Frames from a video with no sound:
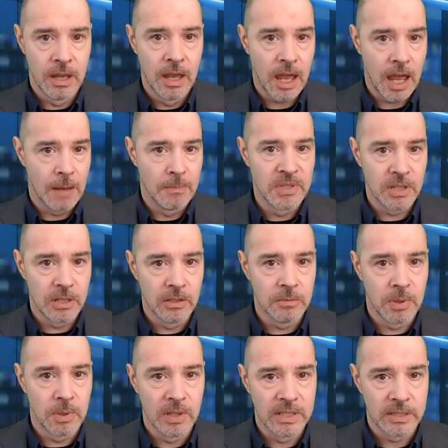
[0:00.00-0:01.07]
absolute
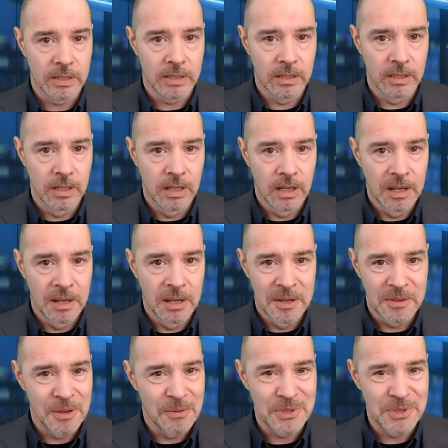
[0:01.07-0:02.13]
poison.
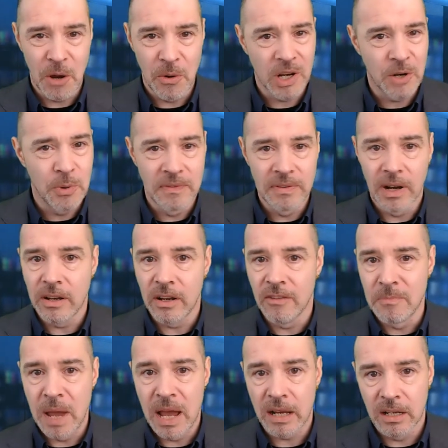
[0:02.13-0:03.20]
There was no equivalent of
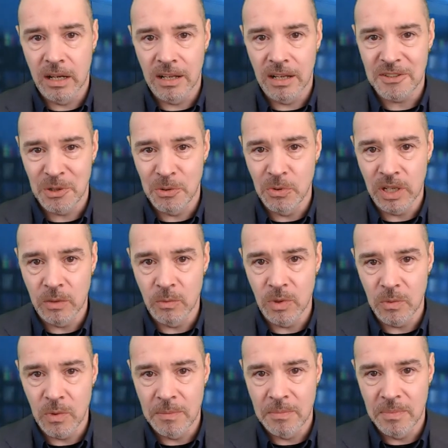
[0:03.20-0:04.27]
Matt Cutts talking with
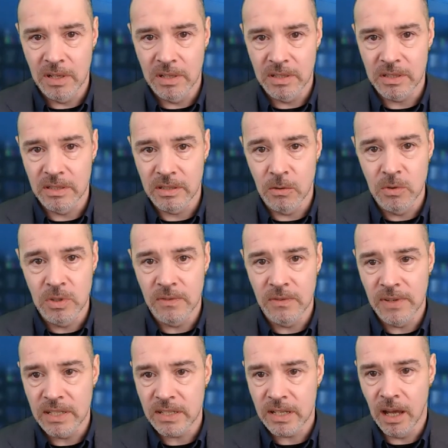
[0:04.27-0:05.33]
webmasters.
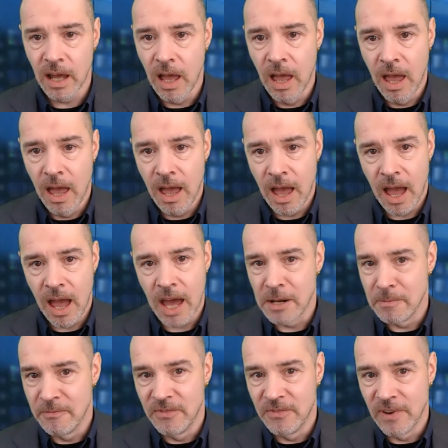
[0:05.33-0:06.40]
AltaVista had a
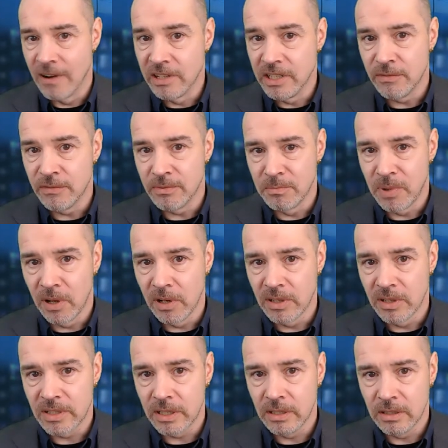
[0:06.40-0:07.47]
very different
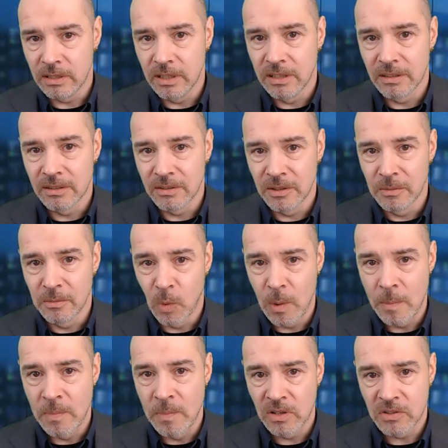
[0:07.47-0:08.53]
policy. You know, the
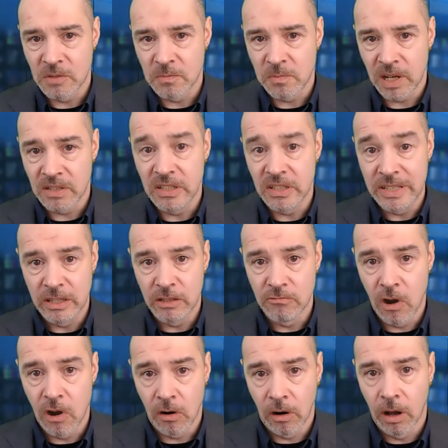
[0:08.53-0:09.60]
webmaster's place is in the
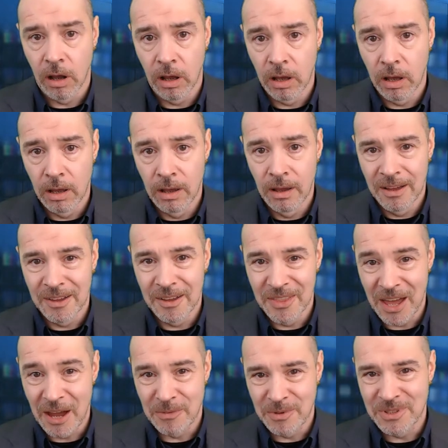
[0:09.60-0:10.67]
wrong.
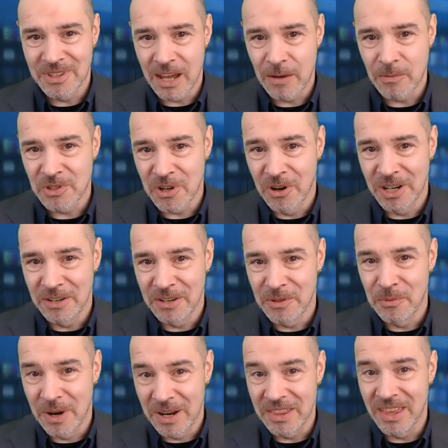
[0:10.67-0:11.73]
That was kind of the
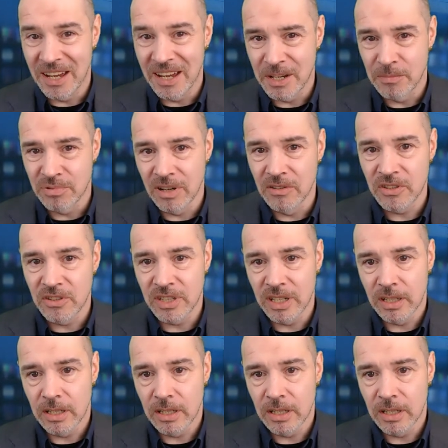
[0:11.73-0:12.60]
way they approached it.